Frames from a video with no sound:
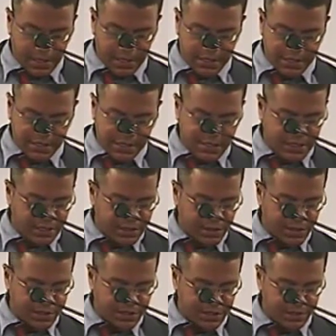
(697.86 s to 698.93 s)
in the
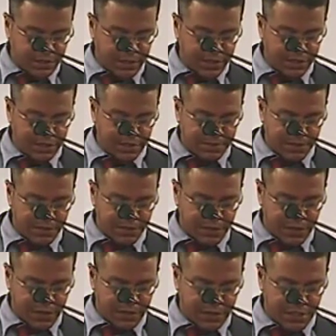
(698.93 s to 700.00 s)
1630s, under leadership of
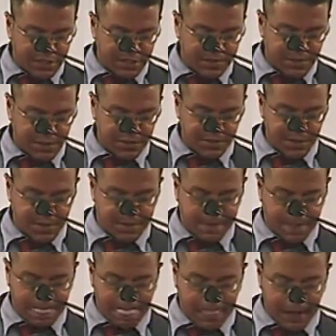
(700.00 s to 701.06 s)
uh, John Spilsby,
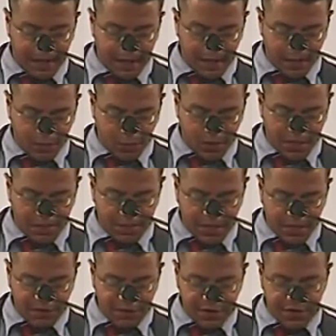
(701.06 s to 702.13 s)
uh, William
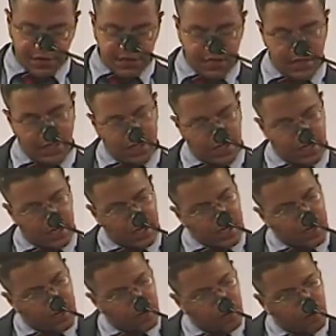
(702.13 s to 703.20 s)
Kiffin, and
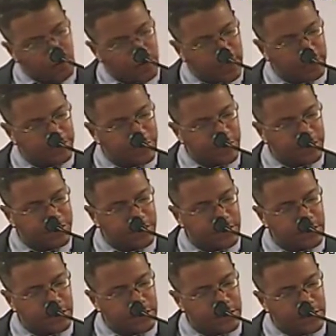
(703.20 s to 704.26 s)
William
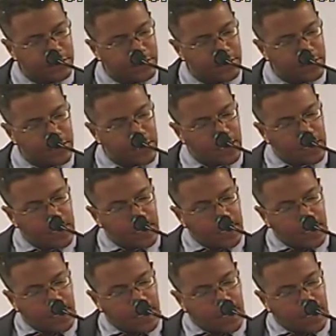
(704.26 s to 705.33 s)
Jesse,
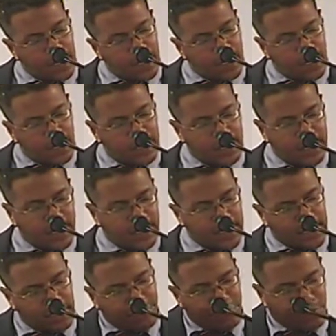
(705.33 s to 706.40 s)
uh,
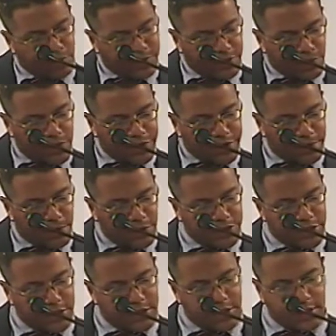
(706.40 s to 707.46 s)
Kiffin was a wealthy
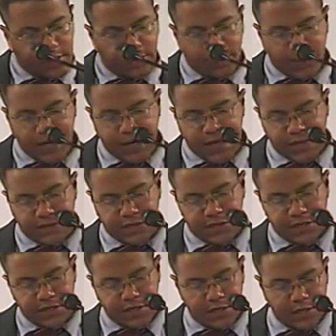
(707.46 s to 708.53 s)
merchant and a great
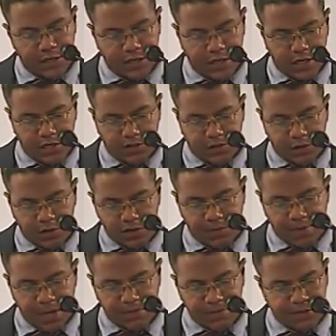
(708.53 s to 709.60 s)
asset uh, to early
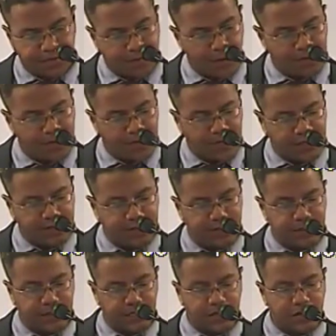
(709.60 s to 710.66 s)
Baptists, both because of his
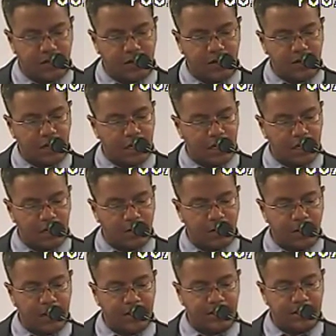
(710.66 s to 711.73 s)
political uh,
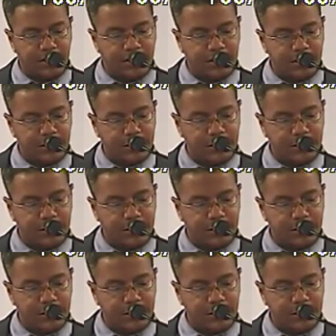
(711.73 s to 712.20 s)
corrections,